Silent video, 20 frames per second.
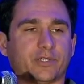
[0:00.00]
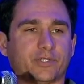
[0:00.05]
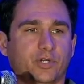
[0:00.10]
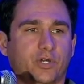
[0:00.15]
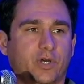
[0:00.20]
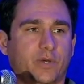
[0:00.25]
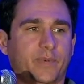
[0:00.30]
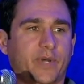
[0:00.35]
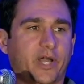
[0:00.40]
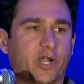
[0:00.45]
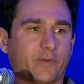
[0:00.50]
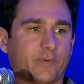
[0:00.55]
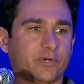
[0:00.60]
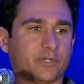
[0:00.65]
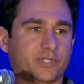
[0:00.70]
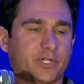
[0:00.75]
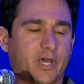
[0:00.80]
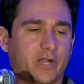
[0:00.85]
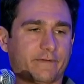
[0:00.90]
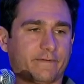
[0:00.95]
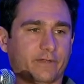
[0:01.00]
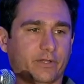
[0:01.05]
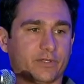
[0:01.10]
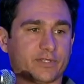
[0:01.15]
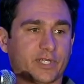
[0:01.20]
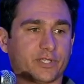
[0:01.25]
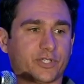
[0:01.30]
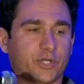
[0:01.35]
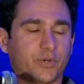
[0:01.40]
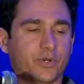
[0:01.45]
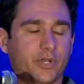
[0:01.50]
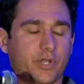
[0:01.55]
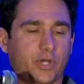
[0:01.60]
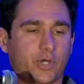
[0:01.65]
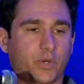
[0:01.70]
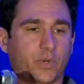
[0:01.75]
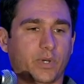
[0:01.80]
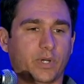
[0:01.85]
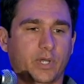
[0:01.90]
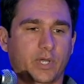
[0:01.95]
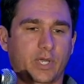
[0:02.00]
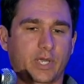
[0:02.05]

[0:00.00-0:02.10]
So, a buyer persona, for those that don't know,